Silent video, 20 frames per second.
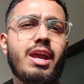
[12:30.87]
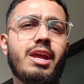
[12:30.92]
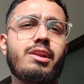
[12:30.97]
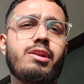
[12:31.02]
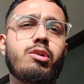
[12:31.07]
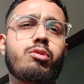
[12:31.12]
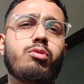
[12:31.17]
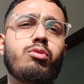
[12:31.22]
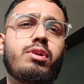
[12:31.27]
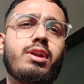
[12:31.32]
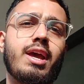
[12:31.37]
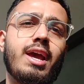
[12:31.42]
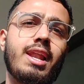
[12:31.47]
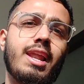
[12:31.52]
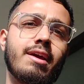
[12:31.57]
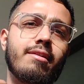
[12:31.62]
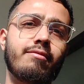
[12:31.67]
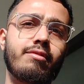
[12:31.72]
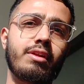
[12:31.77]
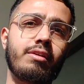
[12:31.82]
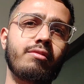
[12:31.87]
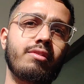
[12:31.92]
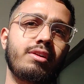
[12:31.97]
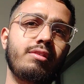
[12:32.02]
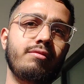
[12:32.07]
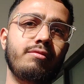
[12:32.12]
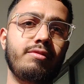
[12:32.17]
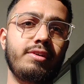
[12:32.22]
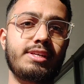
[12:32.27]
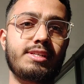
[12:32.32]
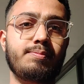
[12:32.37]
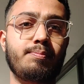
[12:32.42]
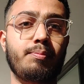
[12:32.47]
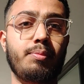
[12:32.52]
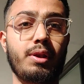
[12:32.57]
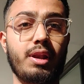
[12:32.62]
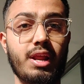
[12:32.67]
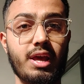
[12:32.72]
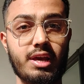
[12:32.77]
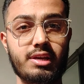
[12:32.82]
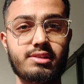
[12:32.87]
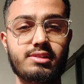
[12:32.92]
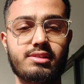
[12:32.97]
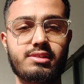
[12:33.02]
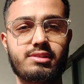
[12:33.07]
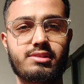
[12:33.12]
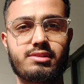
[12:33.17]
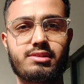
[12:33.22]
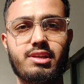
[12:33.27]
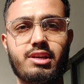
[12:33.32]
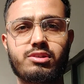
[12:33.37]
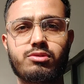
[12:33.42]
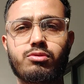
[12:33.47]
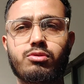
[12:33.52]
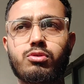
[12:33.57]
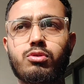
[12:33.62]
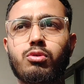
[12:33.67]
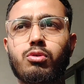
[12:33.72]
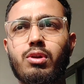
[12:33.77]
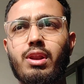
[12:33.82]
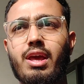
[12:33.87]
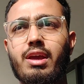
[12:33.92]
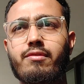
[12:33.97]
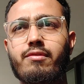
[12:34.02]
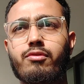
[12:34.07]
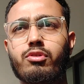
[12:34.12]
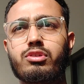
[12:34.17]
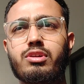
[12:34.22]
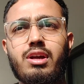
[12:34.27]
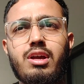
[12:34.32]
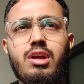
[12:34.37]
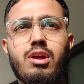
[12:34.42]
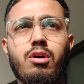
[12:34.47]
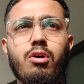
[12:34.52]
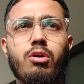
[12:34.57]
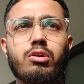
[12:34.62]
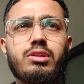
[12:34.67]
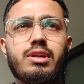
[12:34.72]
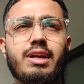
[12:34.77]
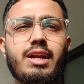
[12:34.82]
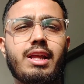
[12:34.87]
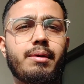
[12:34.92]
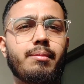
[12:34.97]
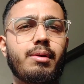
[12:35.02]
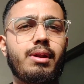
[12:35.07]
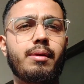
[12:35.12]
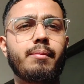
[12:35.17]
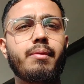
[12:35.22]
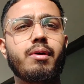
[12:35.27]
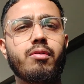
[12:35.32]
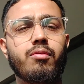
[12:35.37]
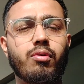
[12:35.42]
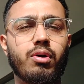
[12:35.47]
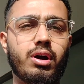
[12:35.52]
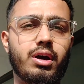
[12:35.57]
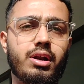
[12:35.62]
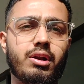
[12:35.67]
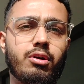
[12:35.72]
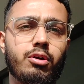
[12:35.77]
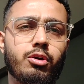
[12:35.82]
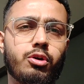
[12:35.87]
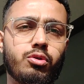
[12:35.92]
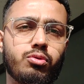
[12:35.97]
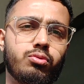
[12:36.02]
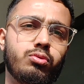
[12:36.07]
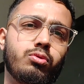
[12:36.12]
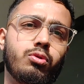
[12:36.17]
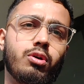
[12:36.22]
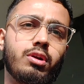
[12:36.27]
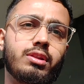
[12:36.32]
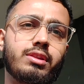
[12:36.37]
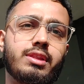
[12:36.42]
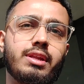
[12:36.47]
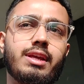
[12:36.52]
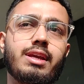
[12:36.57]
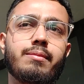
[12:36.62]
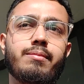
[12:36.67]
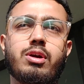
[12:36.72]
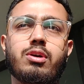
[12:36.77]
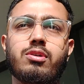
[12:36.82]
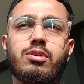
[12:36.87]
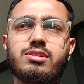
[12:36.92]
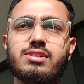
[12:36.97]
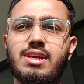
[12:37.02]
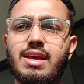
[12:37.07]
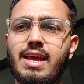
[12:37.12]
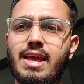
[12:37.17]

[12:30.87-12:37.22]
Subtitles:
and you have to tell everyone which place they should go, like on the table number 1 or 2 or 3, because